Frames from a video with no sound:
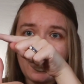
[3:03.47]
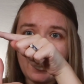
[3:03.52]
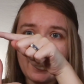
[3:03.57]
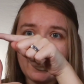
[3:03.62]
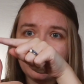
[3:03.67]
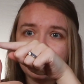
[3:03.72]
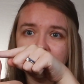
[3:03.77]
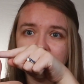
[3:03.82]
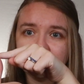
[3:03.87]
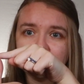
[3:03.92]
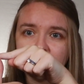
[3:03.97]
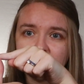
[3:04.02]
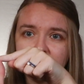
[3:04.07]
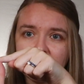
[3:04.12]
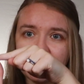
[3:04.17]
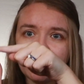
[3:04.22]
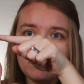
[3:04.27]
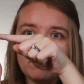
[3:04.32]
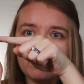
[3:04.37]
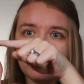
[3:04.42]
And just
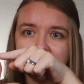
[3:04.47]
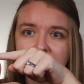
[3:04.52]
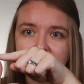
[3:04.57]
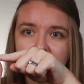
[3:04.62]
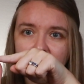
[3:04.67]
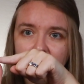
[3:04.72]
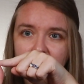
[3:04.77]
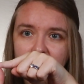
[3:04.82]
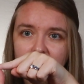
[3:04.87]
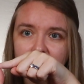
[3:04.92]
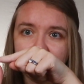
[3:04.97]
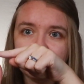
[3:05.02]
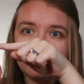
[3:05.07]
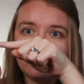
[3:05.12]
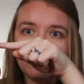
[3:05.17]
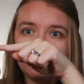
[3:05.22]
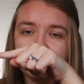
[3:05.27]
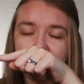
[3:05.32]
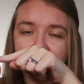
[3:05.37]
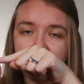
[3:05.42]
kind of press on it a
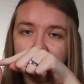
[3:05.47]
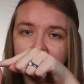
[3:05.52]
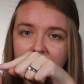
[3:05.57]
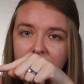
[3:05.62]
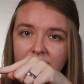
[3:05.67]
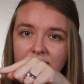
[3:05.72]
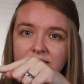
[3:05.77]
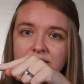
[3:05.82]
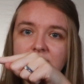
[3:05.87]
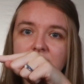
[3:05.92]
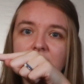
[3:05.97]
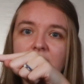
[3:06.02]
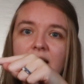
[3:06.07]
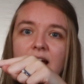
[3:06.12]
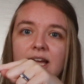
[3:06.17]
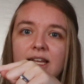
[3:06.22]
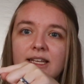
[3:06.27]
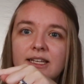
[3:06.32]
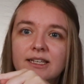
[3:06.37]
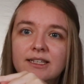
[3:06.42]
little bit because
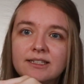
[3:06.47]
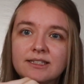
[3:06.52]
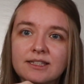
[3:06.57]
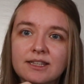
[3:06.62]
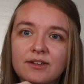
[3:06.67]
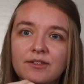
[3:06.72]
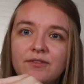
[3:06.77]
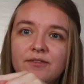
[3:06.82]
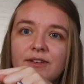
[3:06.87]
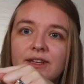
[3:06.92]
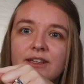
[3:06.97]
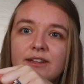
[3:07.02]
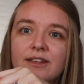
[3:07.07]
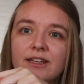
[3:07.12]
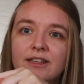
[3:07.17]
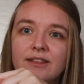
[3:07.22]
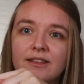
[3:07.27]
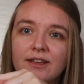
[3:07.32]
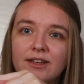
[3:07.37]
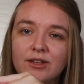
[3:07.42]
that is the
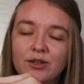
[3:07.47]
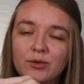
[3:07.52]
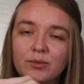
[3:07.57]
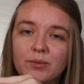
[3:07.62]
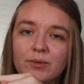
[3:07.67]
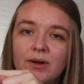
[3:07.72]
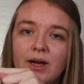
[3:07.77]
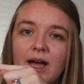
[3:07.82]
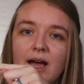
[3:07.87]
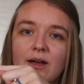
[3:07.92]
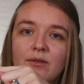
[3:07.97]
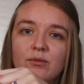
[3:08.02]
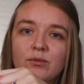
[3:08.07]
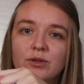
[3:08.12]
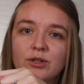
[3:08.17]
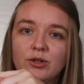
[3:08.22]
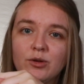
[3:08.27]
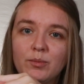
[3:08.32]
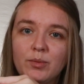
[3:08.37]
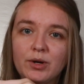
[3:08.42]
feeling that you will have
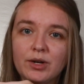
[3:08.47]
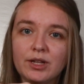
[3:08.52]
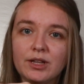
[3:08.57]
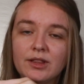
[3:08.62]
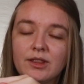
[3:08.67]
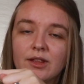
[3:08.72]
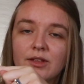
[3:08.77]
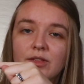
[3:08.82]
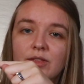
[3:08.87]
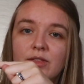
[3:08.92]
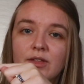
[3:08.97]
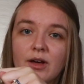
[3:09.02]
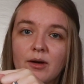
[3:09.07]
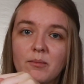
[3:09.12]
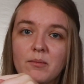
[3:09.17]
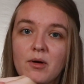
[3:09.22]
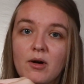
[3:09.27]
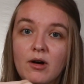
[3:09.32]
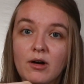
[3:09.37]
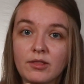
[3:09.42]
when you put the
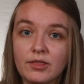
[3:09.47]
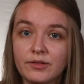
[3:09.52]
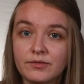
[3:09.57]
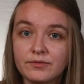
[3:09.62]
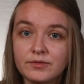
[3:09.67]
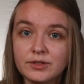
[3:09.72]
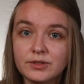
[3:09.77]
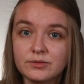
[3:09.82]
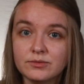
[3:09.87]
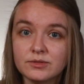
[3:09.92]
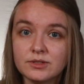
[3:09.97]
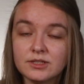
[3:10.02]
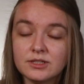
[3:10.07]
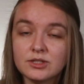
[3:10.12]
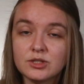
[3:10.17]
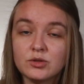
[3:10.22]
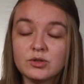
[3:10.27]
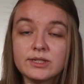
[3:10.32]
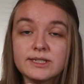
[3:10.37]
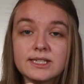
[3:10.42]
thumb on the flute.
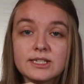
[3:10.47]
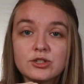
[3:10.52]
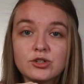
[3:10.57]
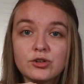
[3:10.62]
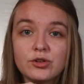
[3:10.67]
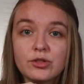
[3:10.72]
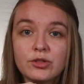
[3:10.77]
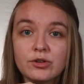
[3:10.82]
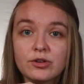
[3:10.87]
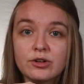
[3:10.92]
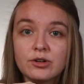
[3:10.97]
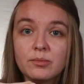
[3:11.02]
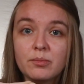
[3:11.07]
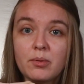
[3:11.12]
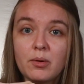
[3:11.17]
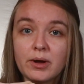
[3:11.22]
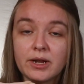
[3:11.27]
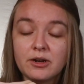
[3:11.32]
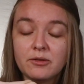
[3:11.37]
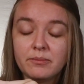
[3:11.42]
So this is your third
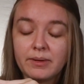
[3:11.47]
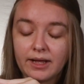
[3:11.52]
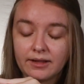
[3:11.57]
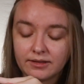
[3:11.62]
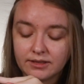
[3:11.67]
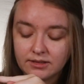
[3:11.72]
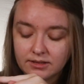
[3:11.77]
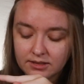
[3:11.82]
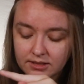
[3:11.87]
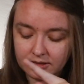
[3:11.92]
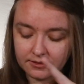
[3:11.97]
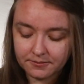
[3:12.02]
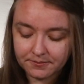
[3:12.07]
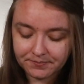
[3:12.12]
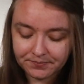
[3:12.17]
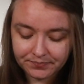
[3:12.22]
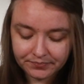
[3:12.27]
point of balance.